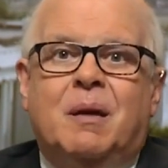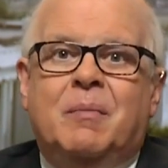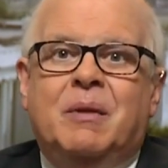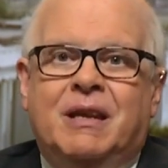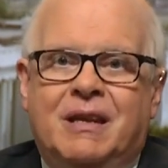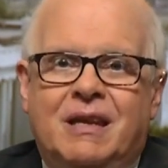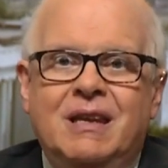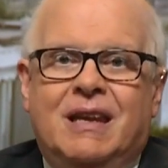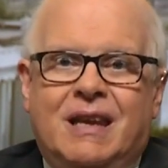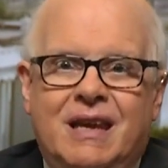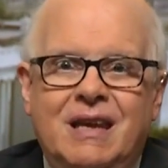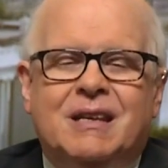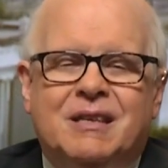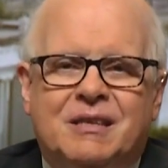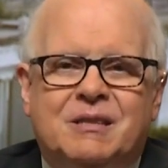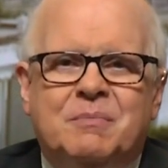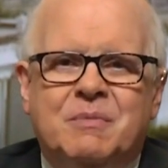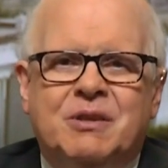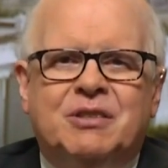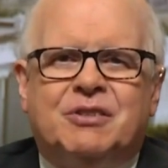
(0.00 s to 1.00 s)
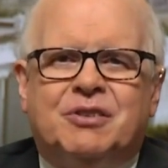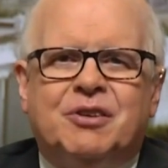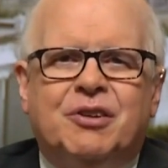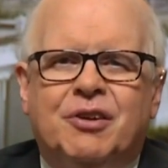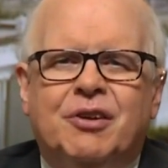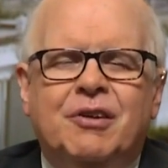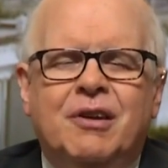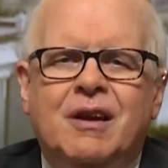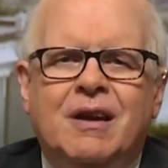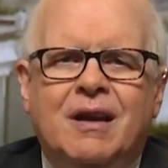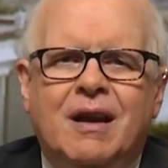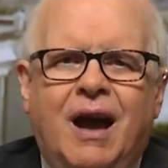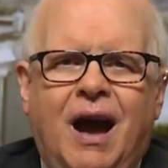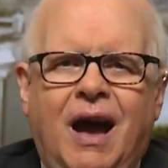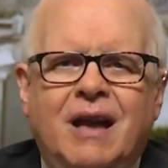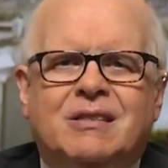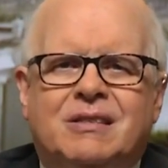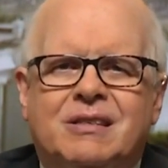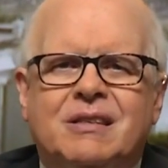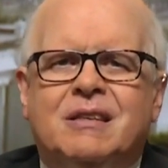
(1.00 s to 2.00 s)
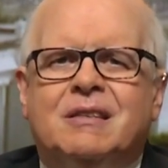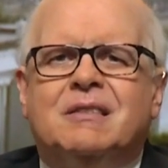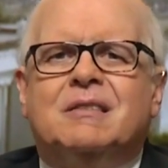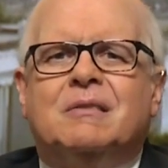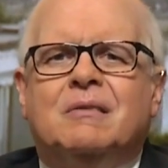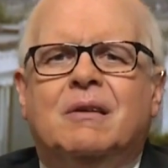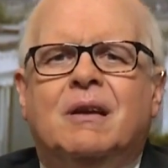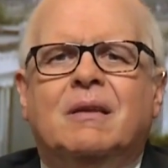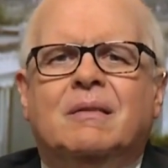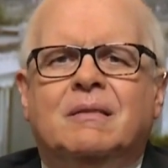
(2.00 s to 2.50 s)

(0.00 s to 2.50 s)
I mean, he is Mr. ISIS.